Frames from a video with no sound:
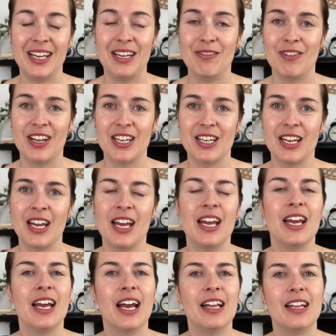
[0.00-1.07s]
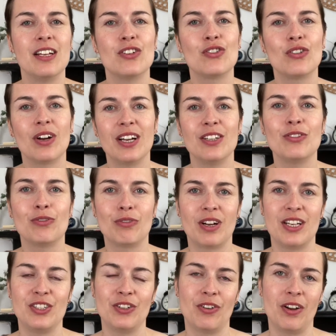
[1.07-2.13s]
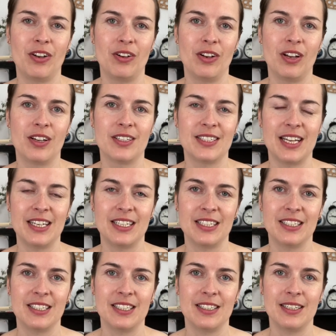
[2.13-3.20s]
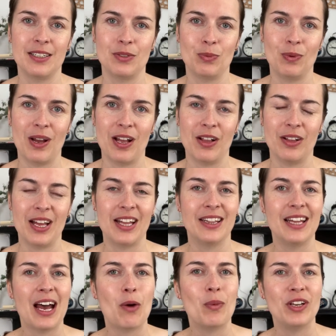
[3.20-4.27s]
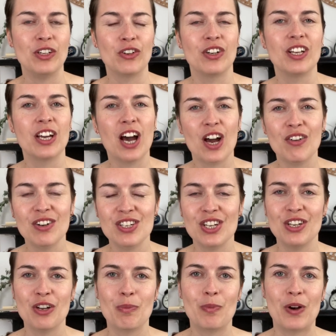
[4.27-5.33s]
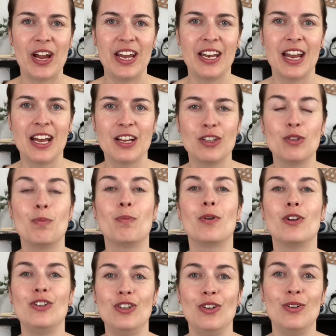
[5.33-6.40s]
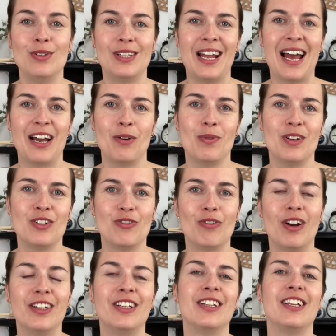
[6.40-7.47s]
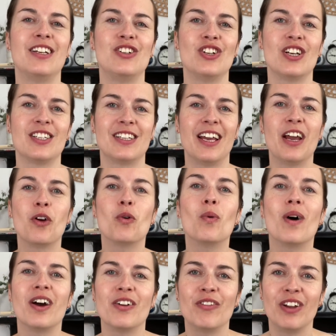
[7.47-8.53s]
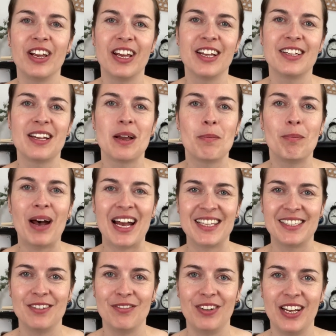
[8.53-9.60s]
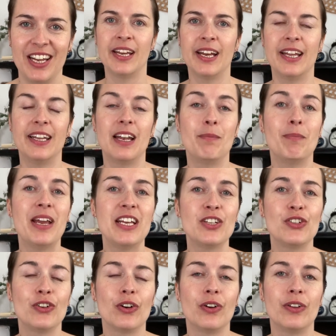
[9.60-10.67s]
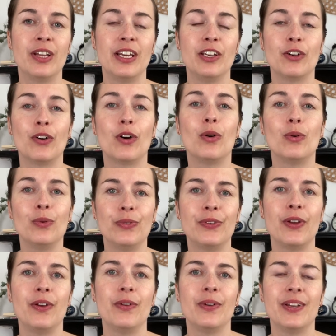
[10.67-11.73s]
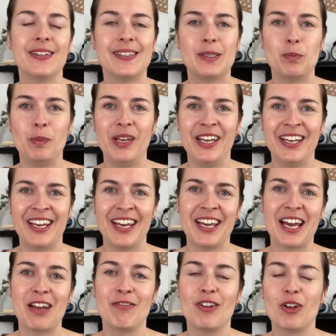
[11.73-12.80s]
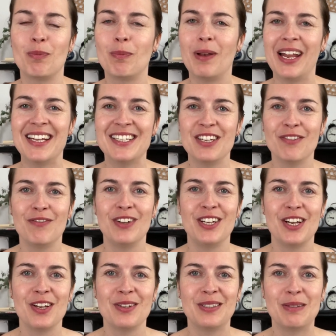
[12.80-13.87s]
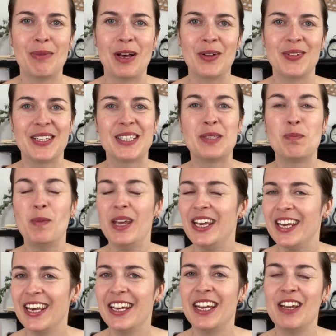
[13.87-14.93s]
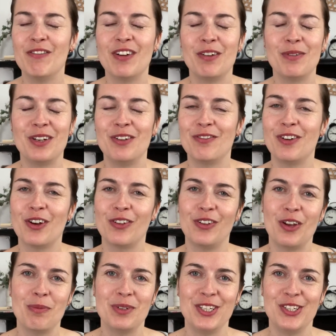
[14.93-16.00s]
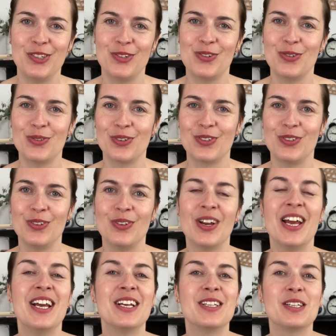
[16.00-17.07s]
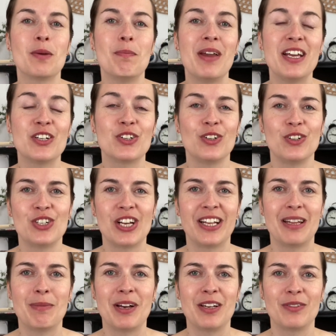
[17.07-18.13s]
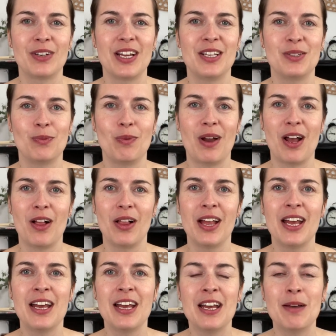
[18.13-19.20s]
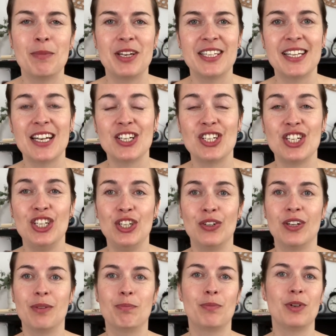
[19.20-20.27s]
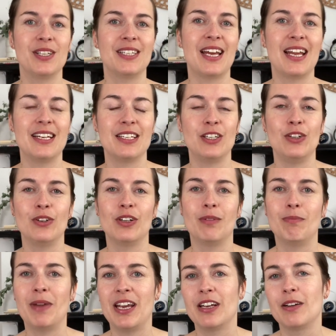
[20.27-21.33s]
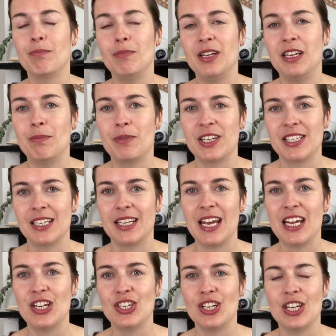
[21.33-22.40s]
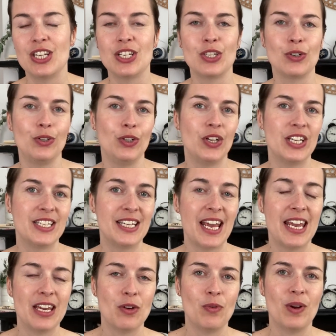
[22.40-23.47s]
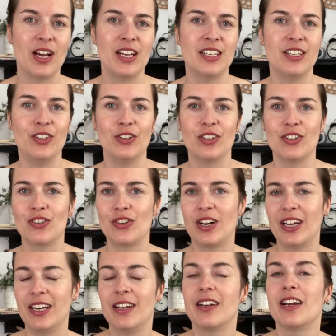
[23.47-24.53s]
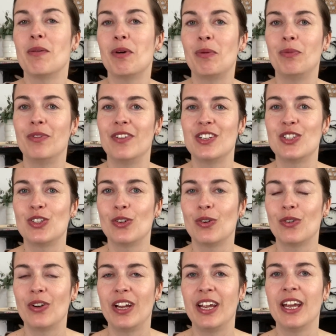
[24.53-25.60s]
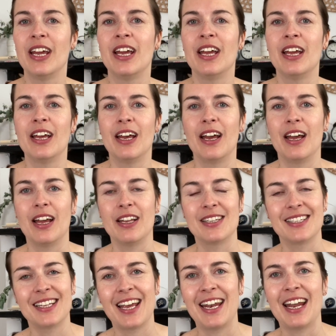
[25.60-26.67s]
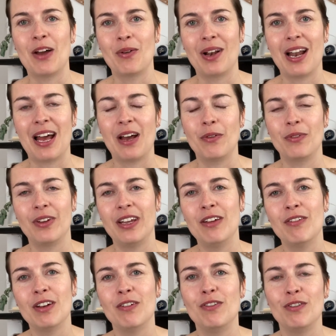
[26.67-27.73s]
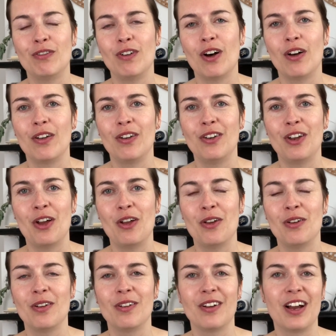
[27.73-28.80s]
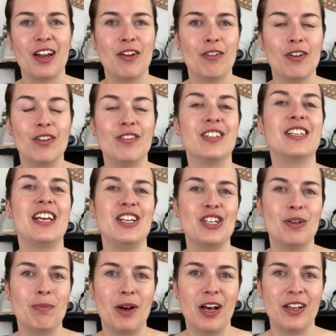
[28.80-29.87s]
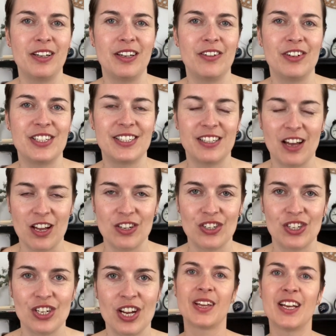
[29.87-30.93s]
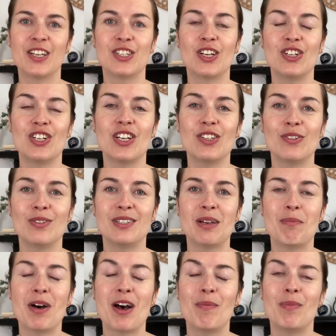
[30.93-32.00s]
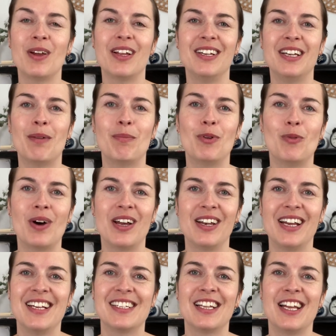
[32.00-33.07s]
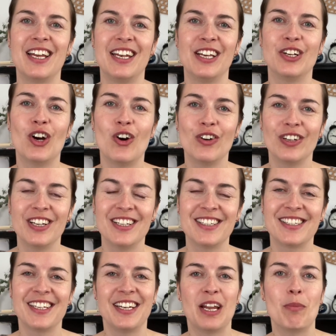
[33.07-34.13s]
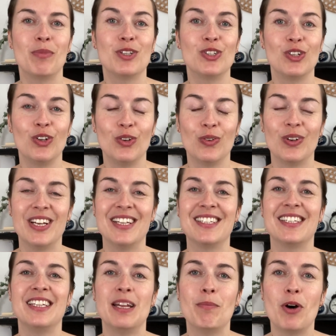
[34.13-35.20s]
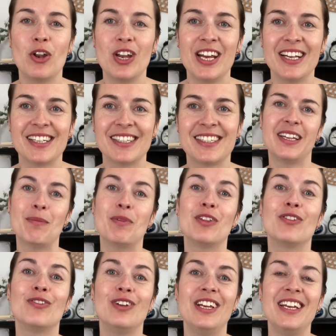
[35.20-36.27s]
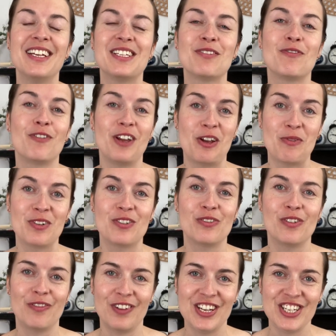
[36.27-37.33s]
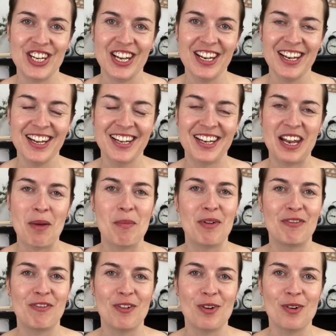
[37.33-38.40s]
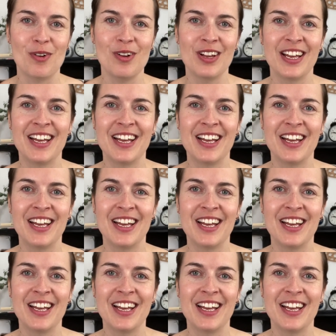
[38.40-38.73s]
even, and then try to write your own sentences as well. And that way you're encouraging your brain to produce language rather than just acquiring it passively. And then make sure that you're also speaking. I've got plenty of videos about speaking even when you've got nobody to talk to, so make sure you check them out as well. But essentially you can present, you can make mini presentations, or you can take a word and you can try and come up with a story and say it out loud, even if you've got no kind of conversation partner as such. So just to sum up, number 1 is learning cognates, number 2 is mnemonics, number 3 is frequent revision, number 4